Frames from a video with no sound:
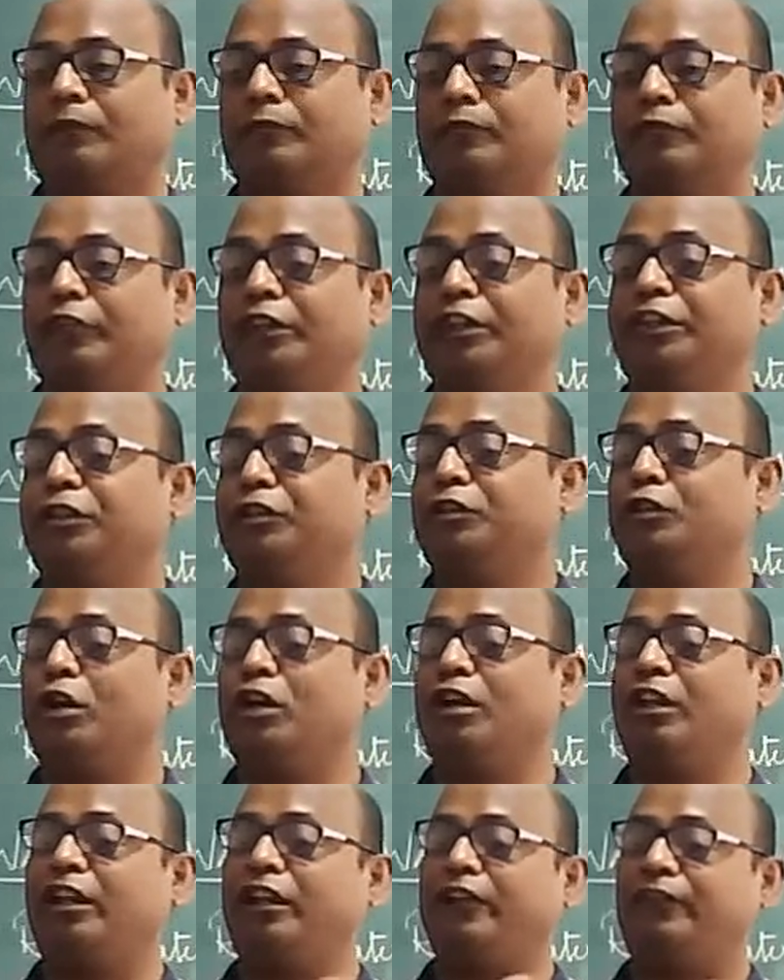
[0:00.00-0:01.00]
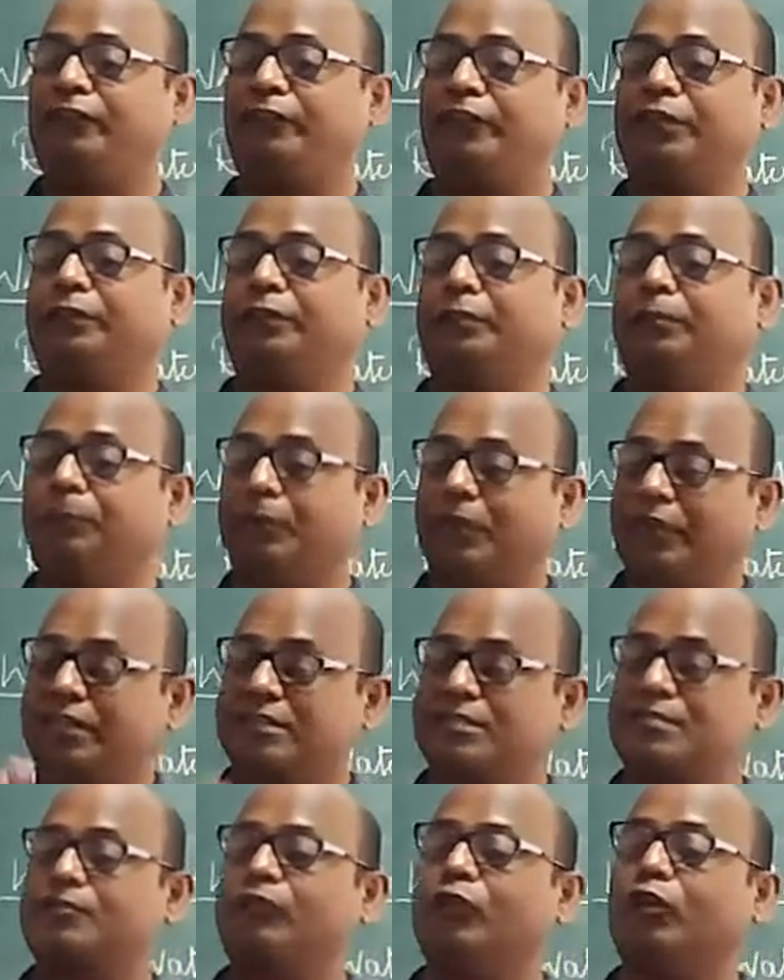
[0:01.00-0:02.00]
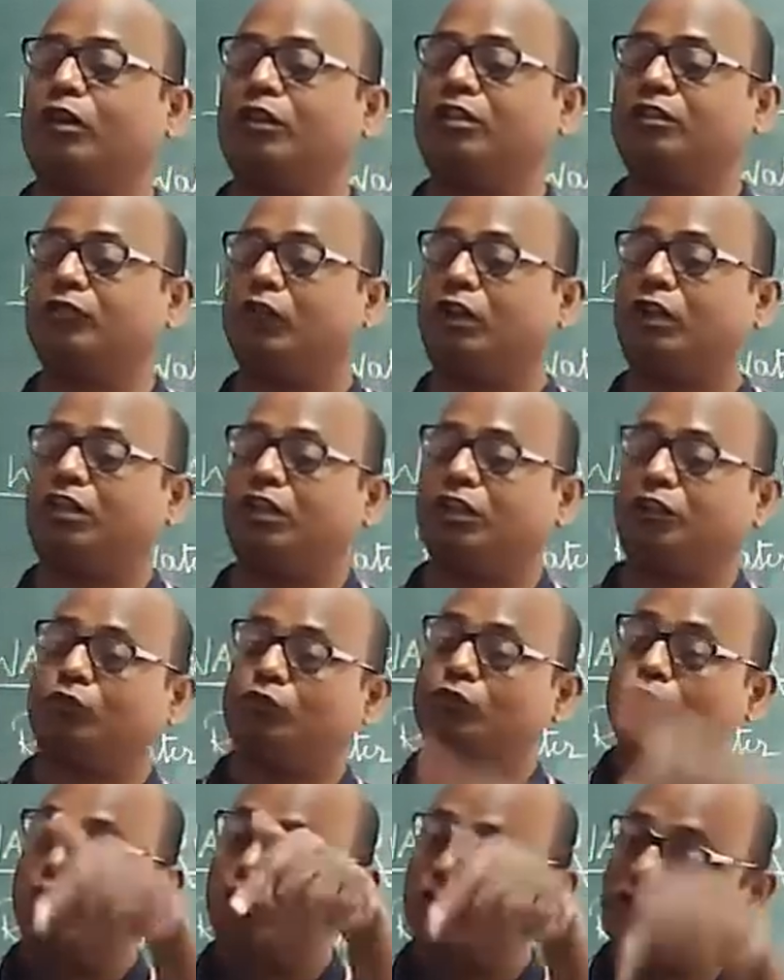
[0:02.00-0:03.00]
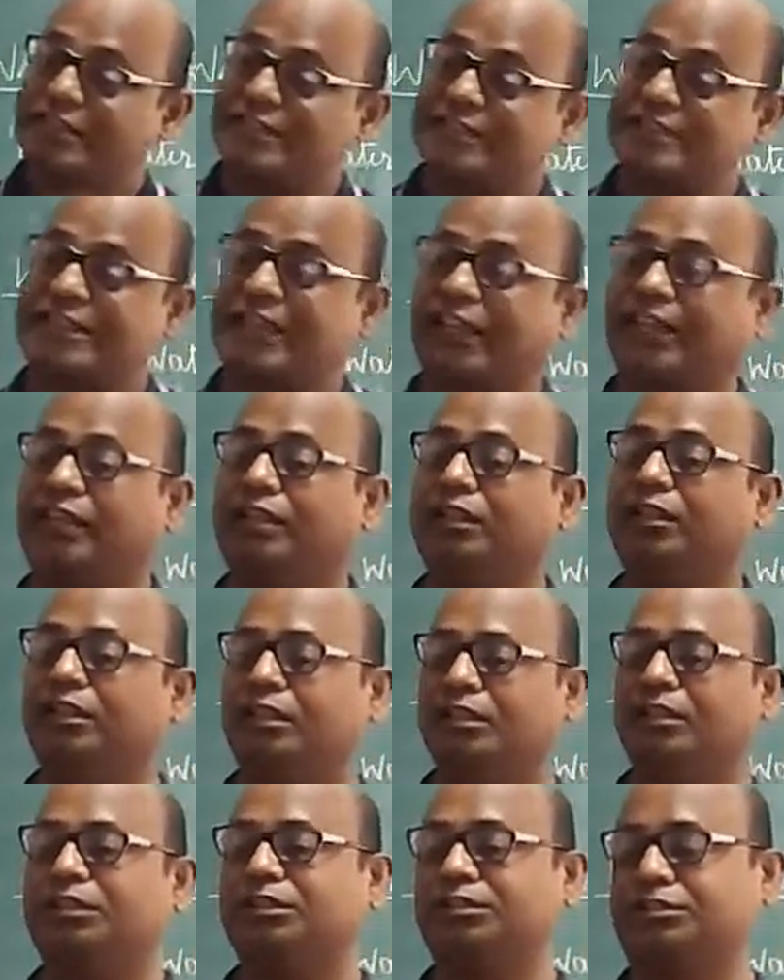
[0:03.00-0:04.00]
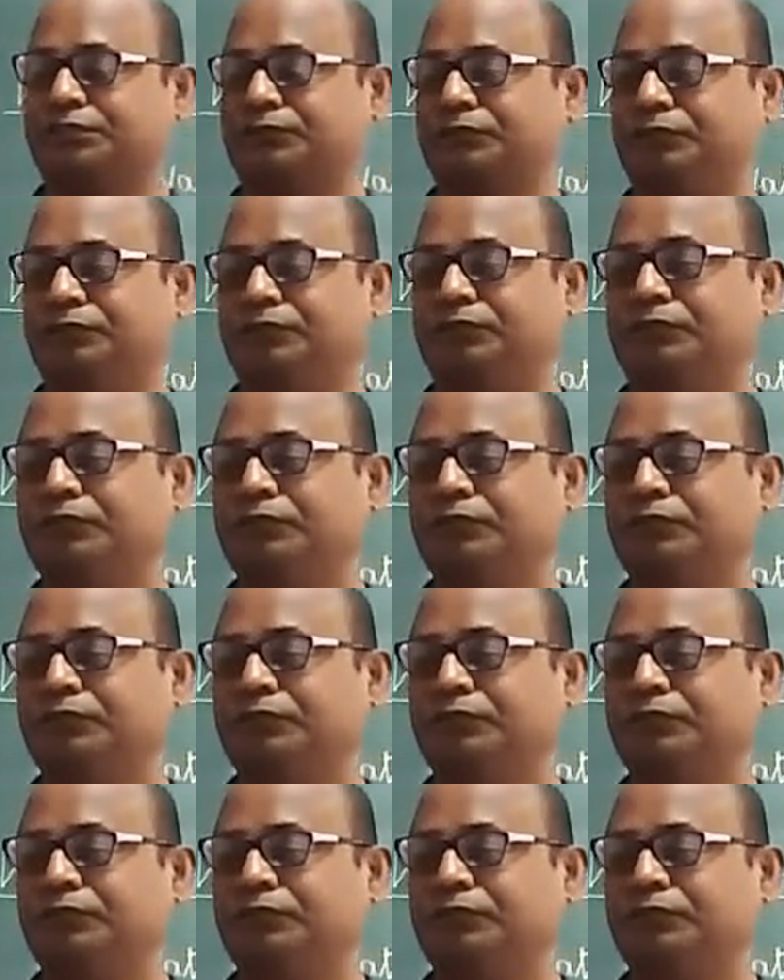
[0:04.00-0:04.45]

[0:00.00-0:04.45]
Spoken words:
We did not let place for the water to go inside the earth.